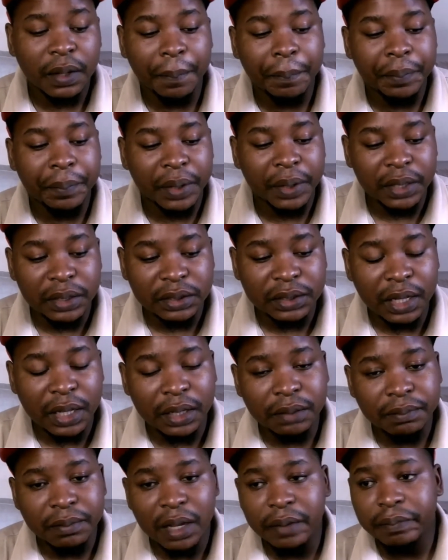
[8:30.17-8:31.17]

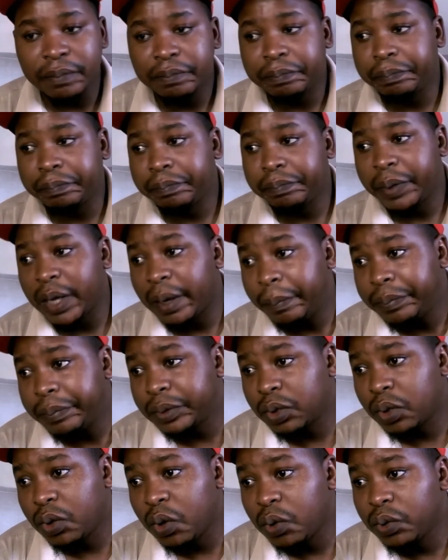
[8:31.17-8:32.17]
that may
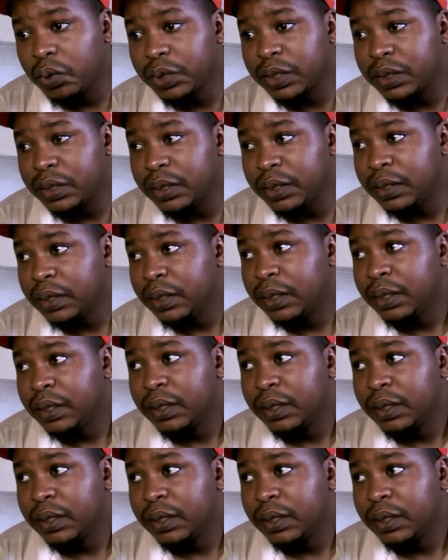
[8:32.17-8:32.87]
perhaps cost